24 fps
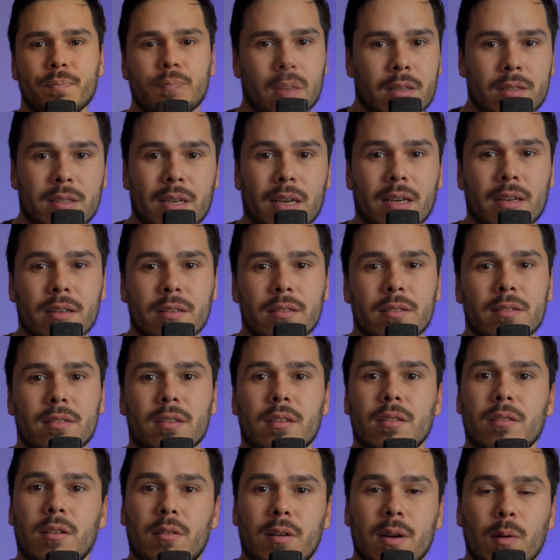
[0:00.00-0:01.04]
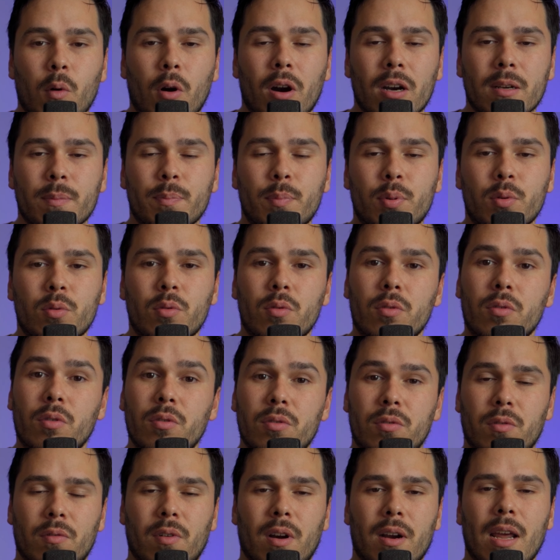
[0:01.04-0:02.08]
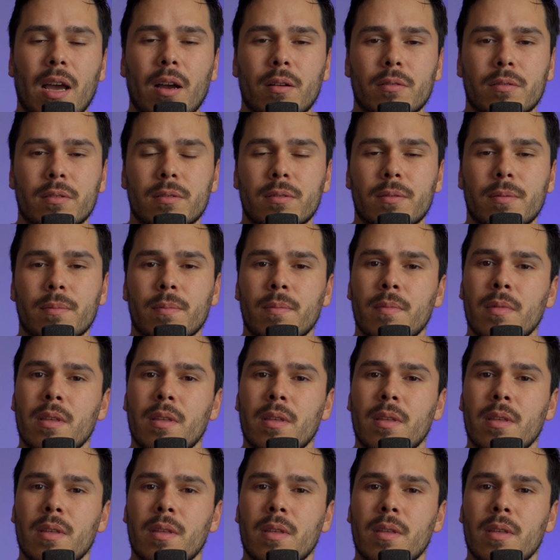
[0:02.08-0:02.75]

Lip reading: Second, the reward pool could run out.